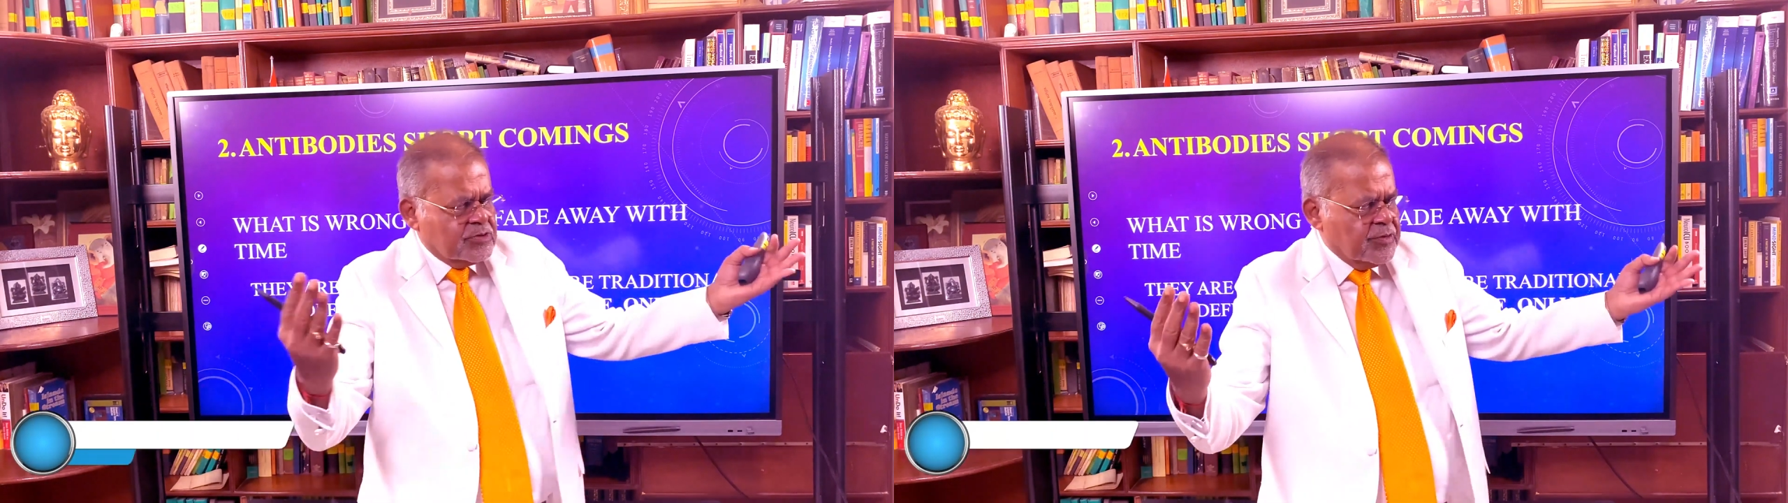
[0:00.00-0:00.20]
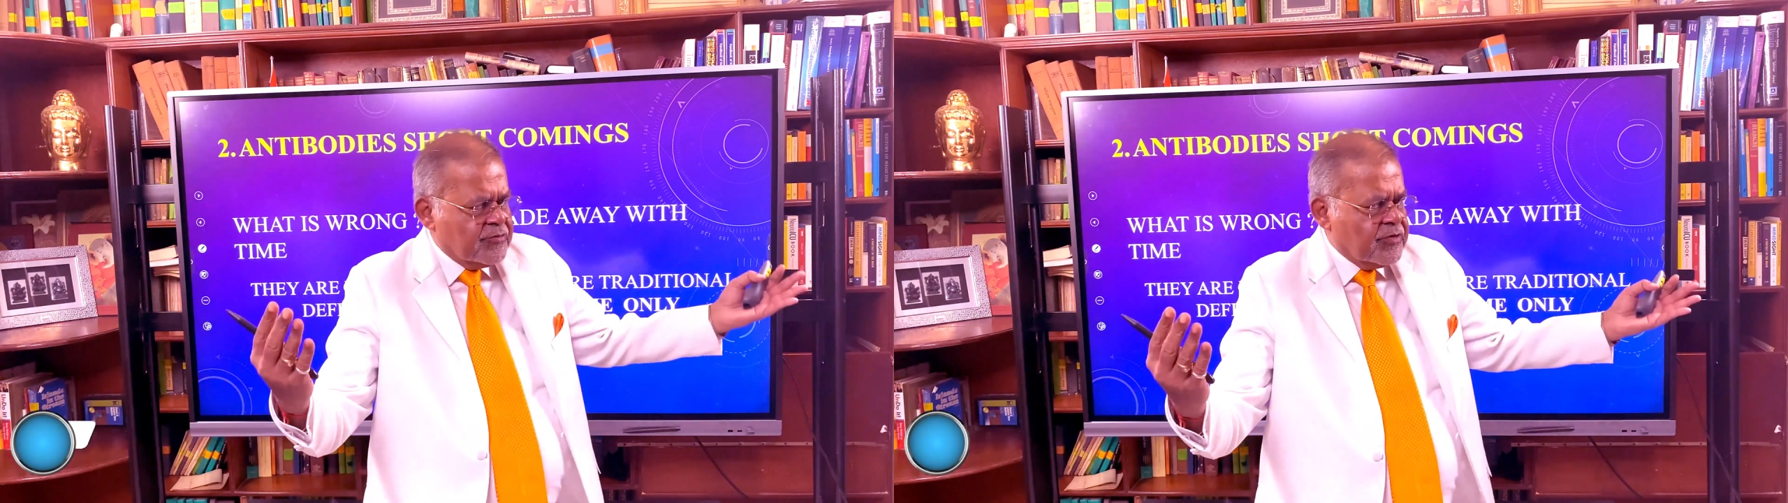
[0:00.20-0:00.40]

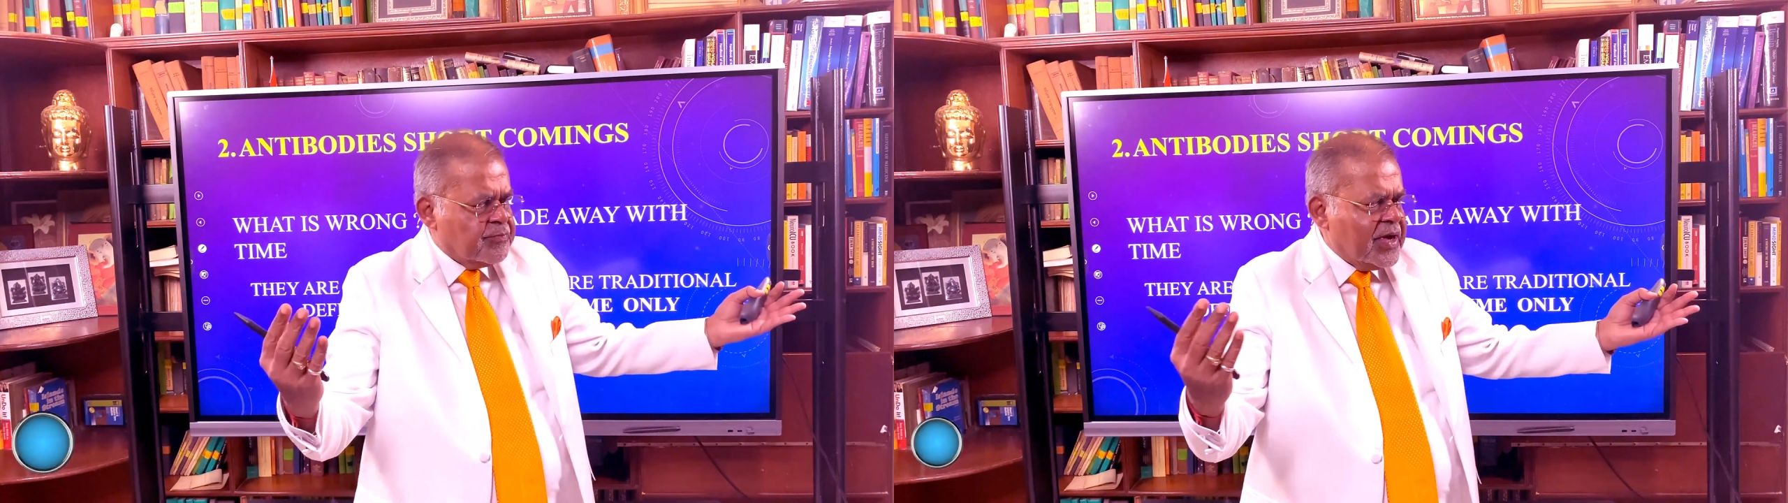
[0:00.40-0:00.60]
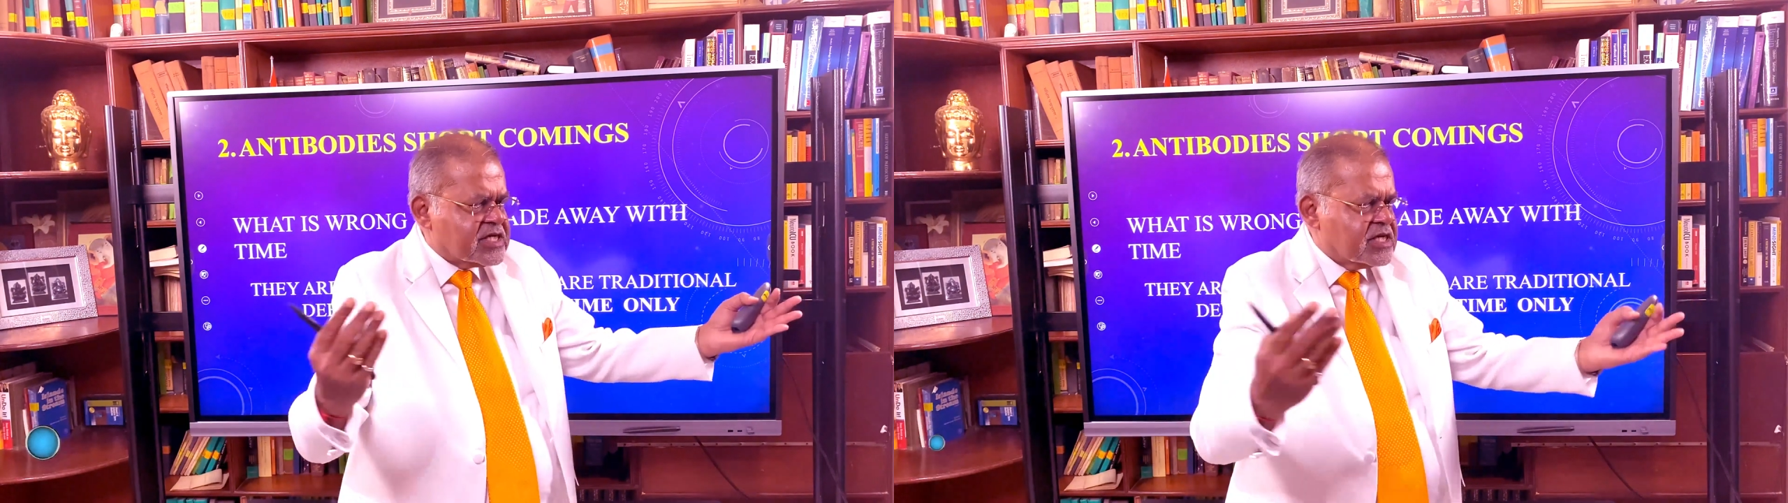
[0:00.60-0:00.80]
but with
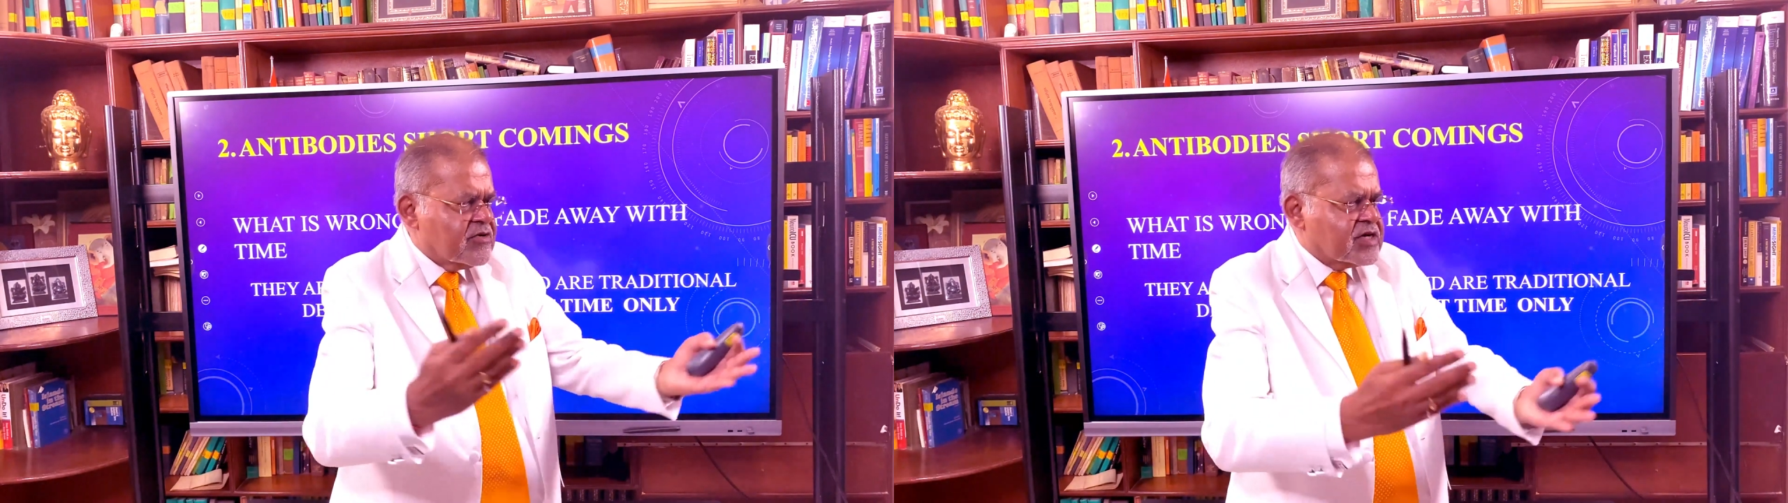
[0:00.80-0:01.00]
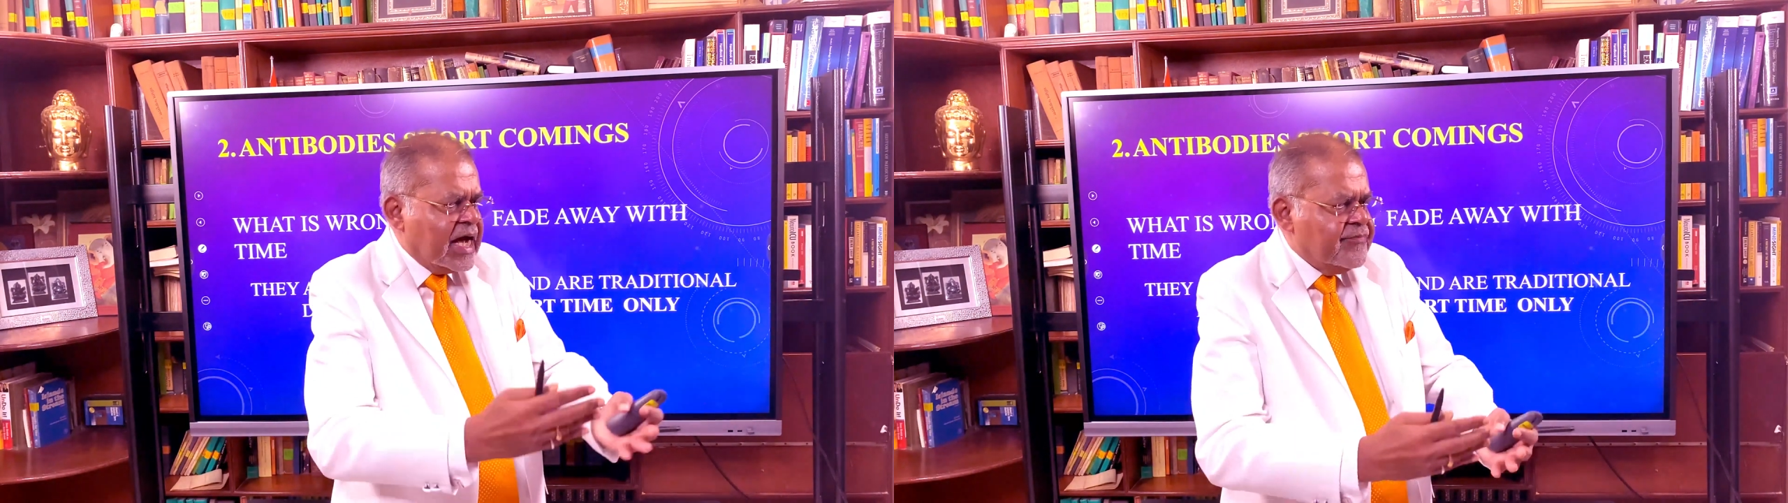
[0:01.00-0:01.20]
passage
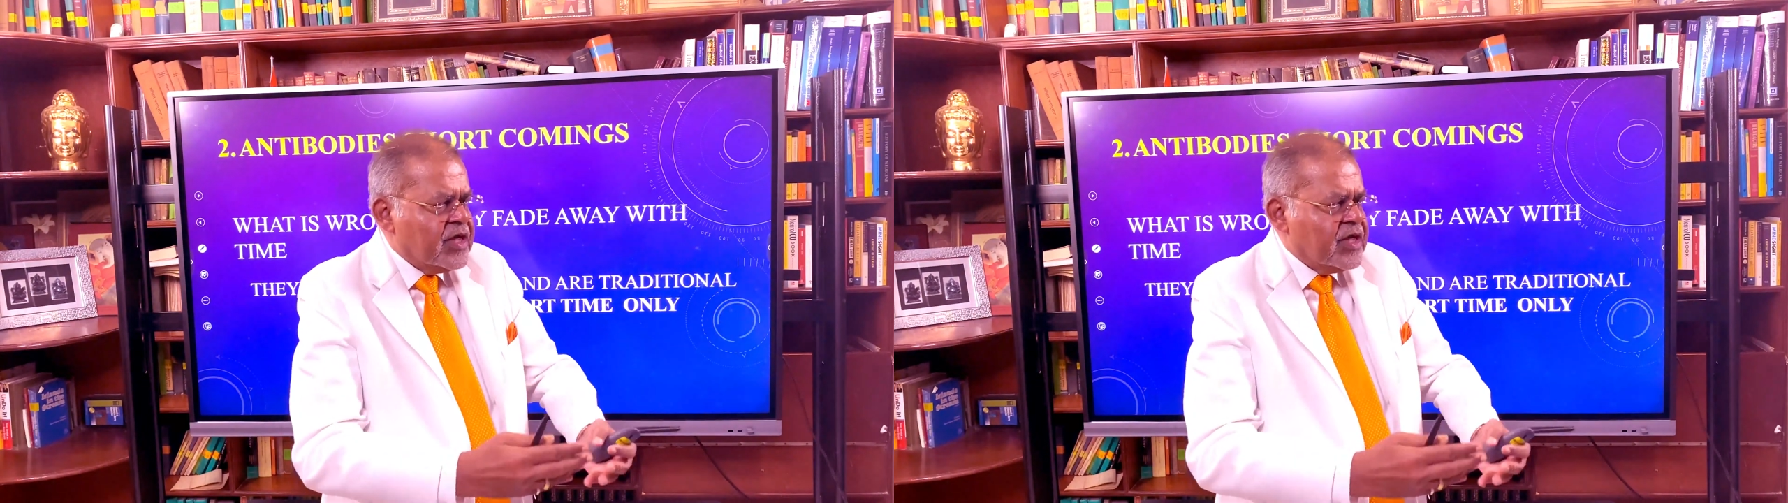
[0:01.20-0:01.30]
of time,